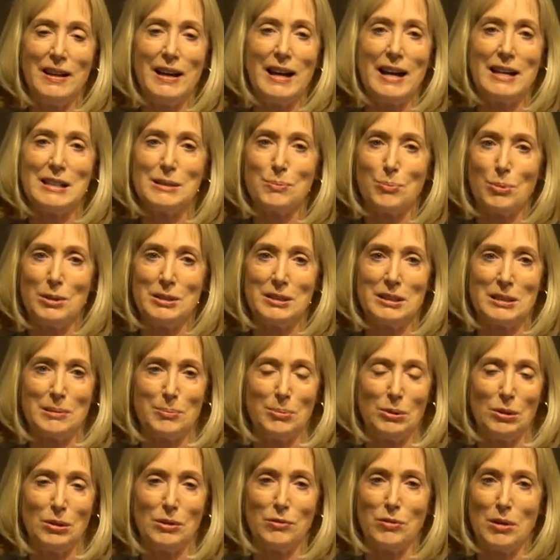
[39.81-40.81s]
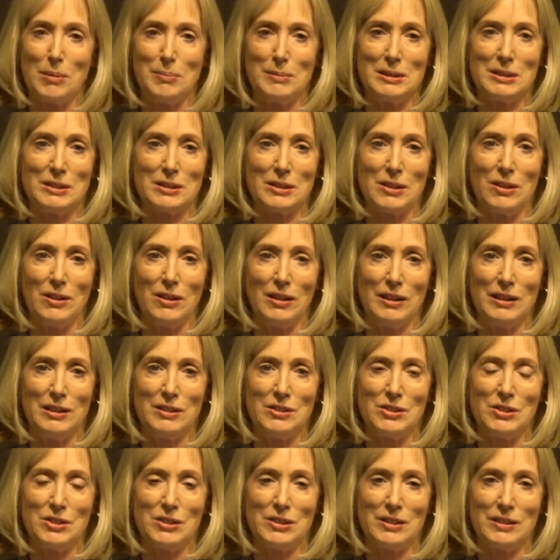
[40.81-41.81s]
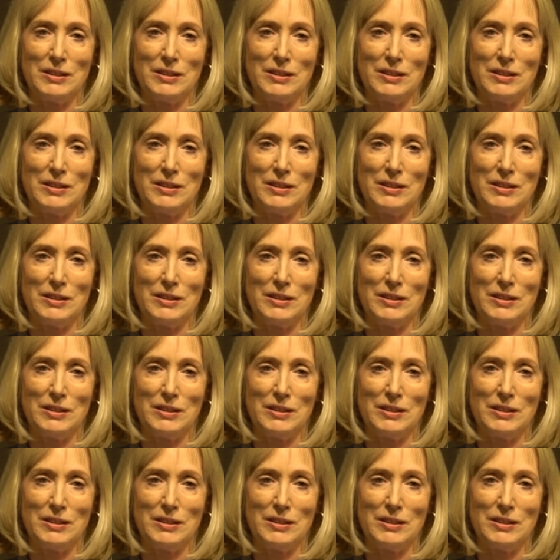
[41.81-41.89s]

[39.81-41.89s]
as Principal of Women's College.